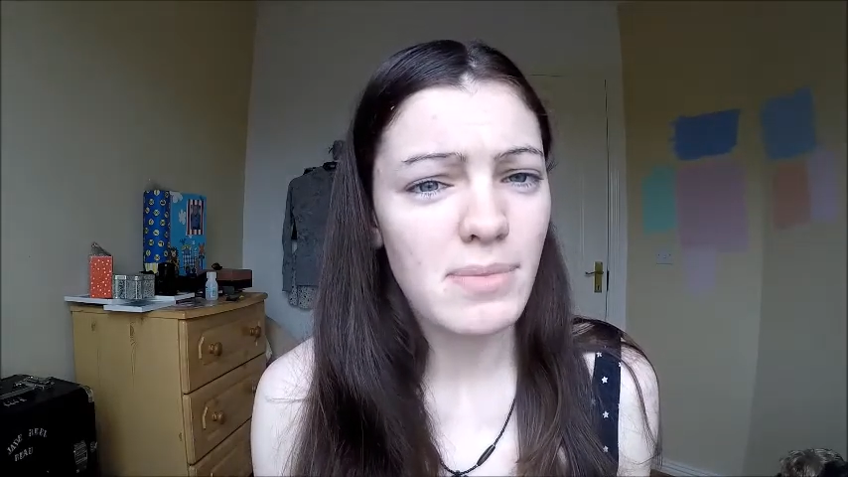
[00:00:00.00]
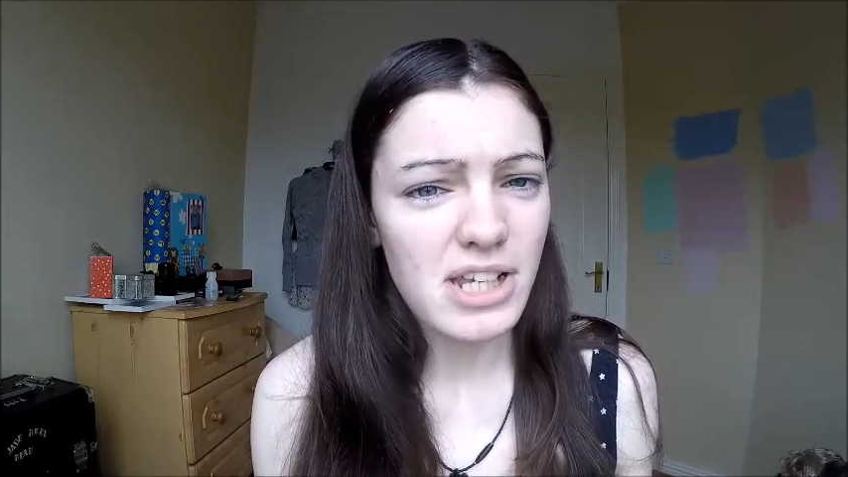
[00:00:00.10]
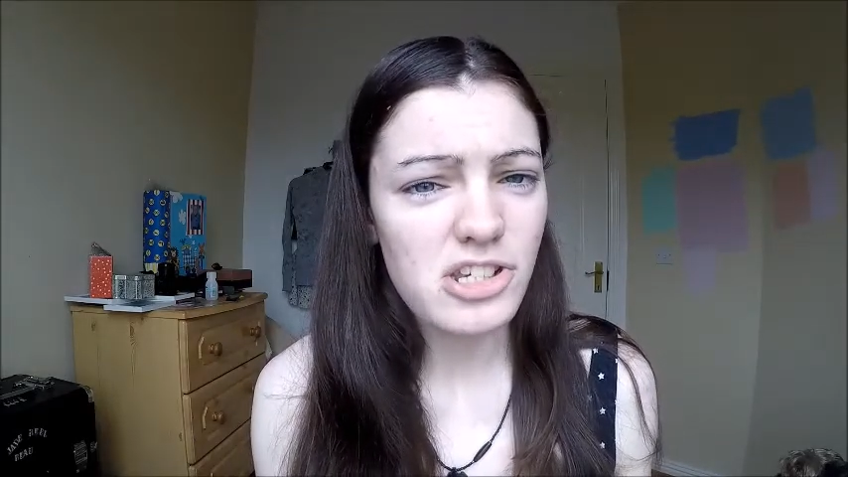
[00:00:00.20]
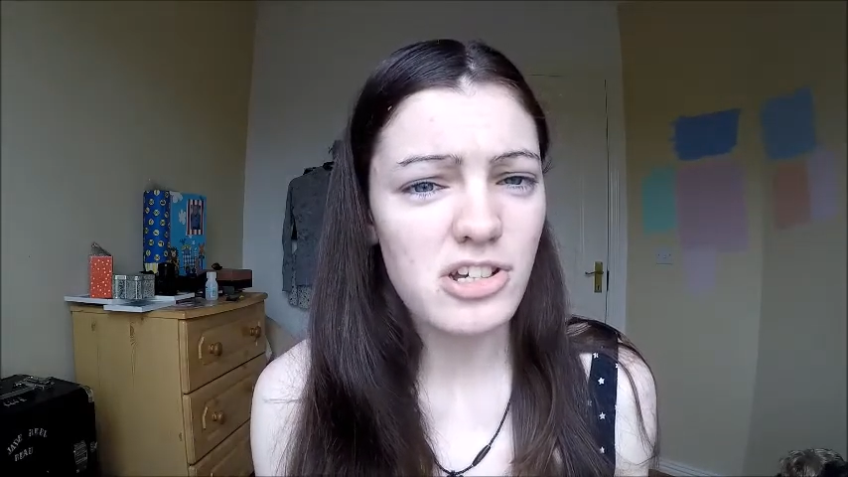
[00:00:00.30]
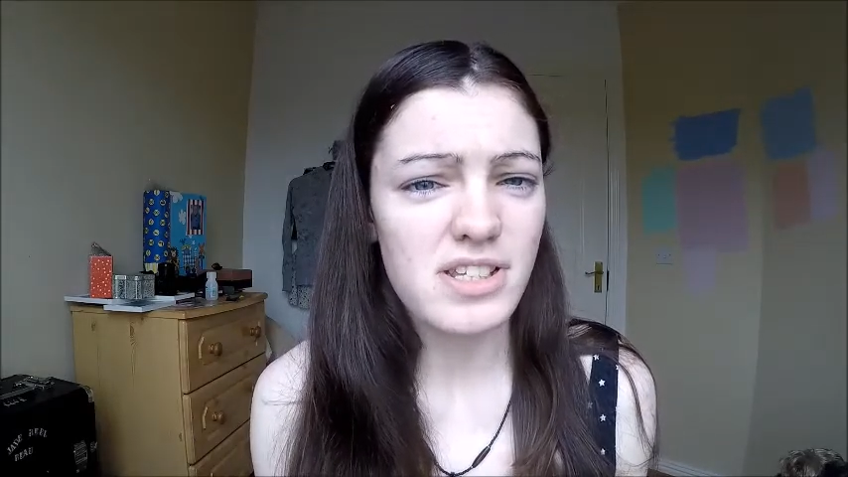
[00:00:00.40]

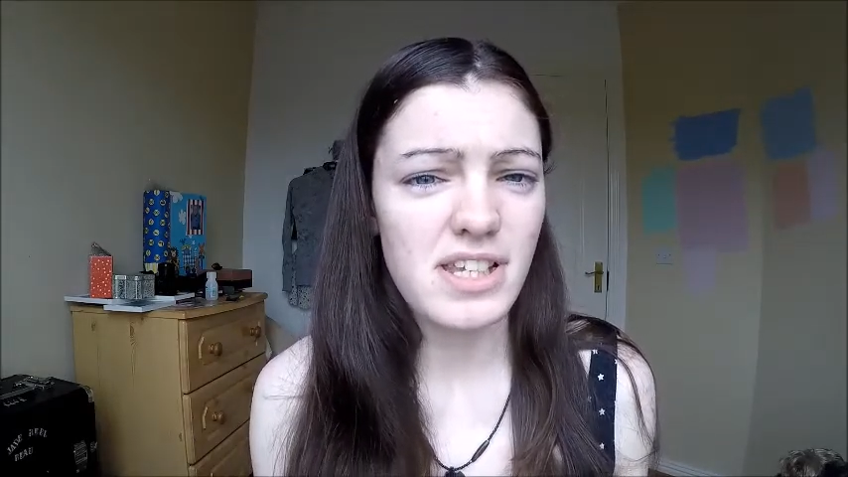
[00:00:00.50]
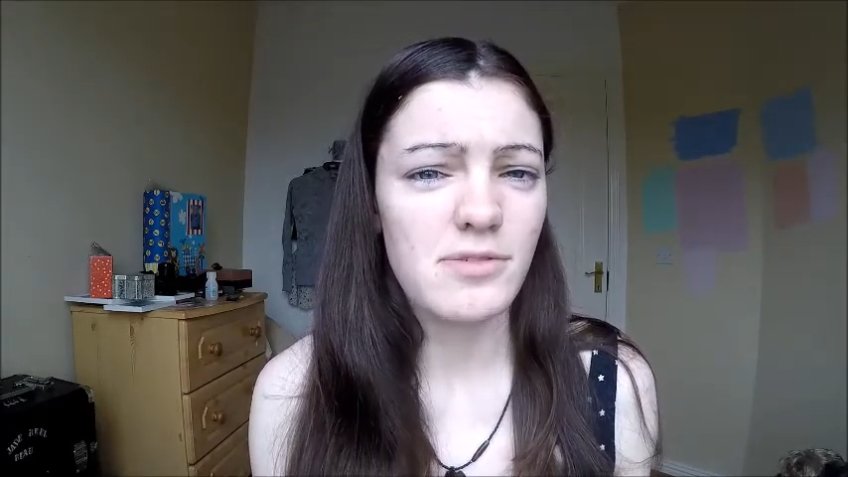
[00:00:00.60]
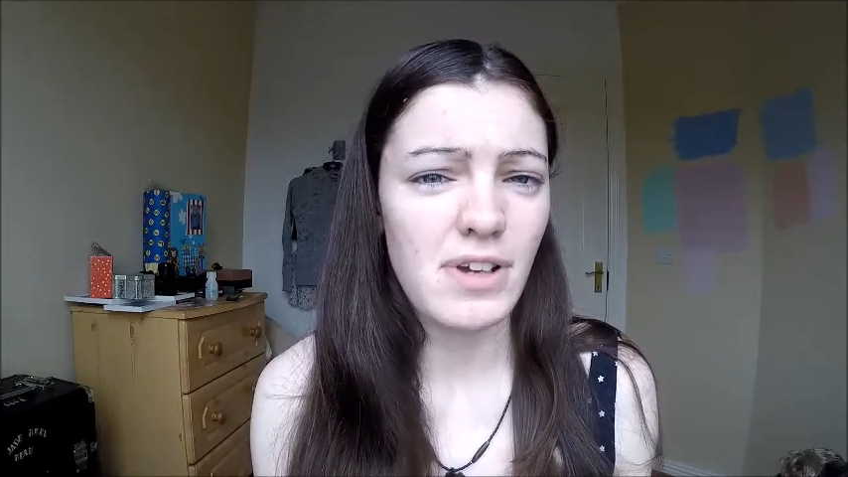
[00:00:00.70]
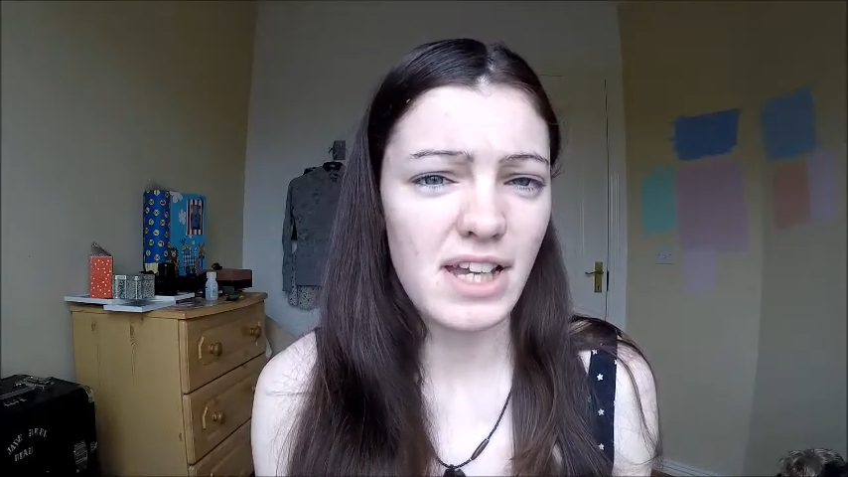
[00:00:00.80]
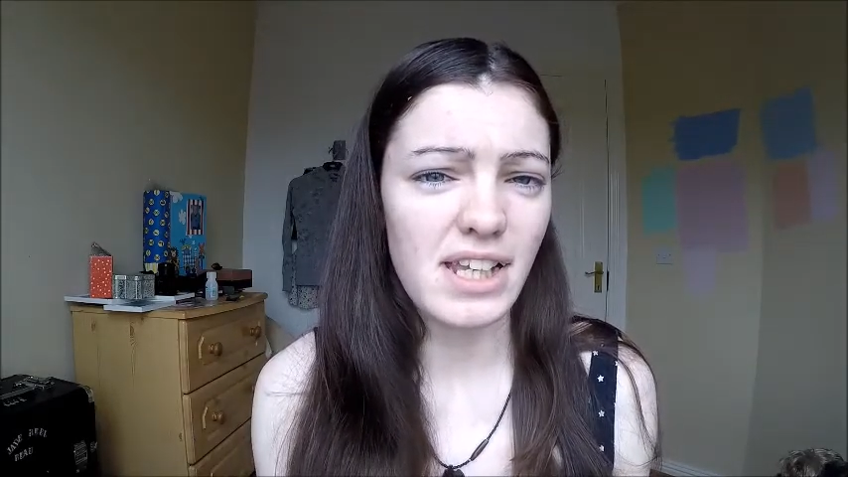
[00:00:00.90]
make sure it's
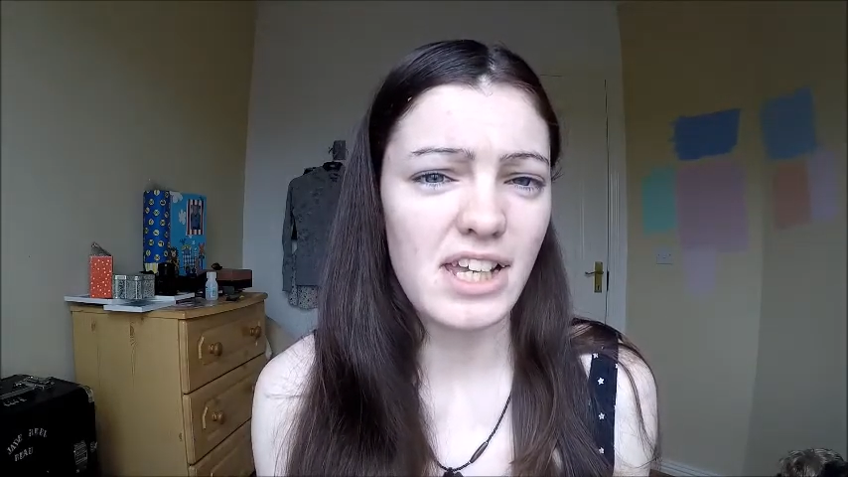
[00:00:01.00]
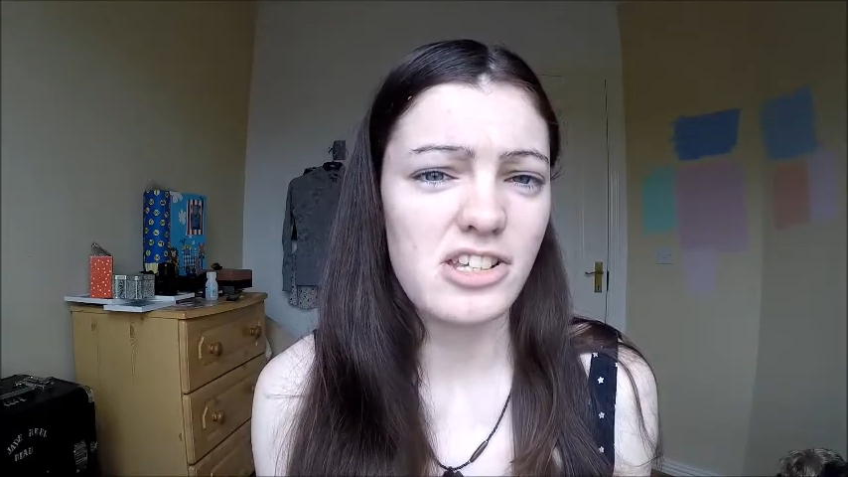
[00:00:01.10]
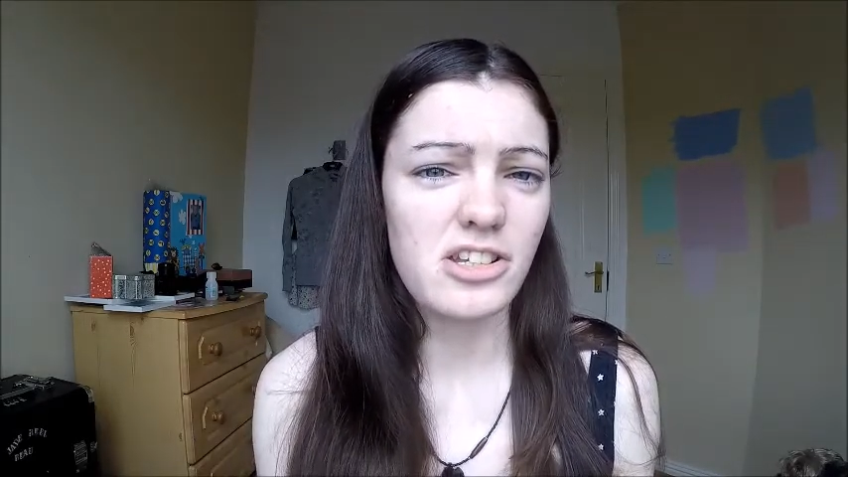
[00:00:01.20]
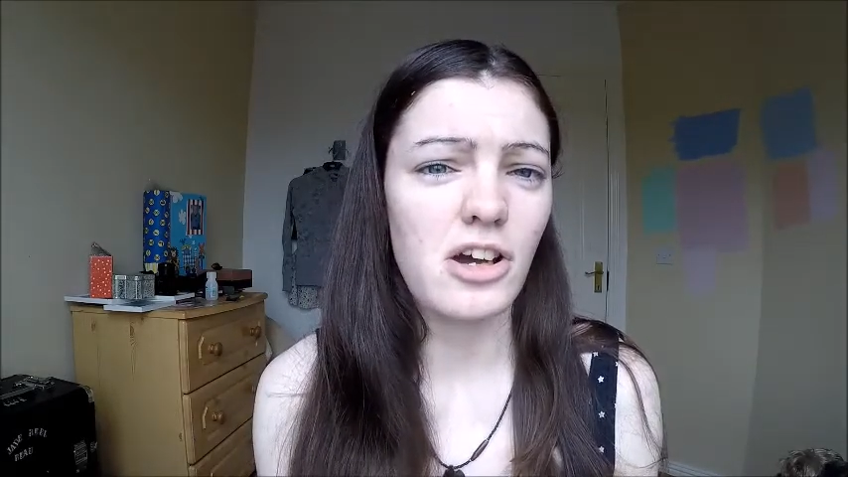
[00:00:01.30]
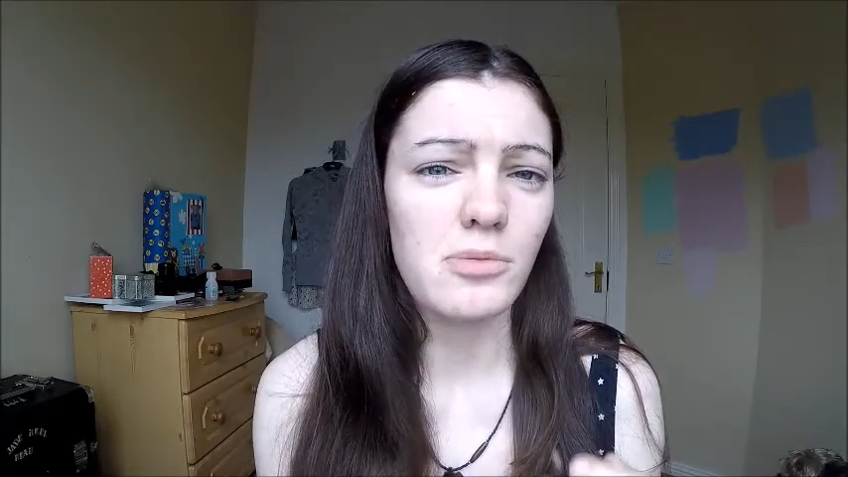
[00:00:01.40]
in
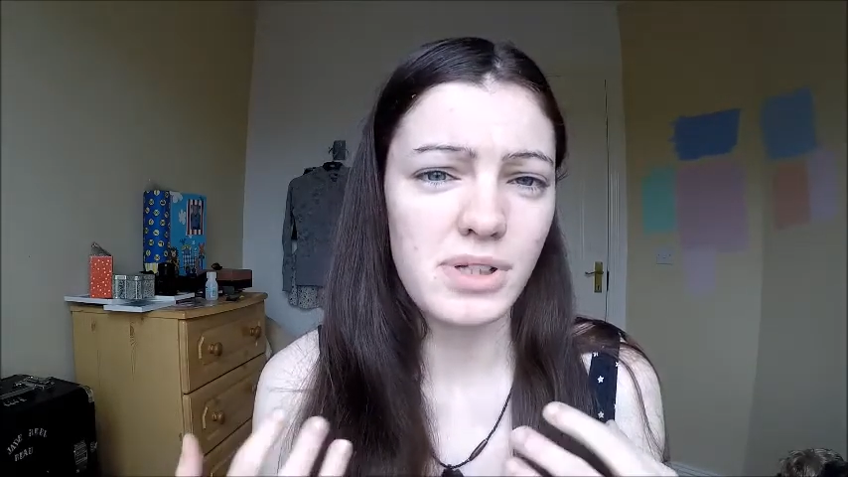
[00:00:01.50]
regulation of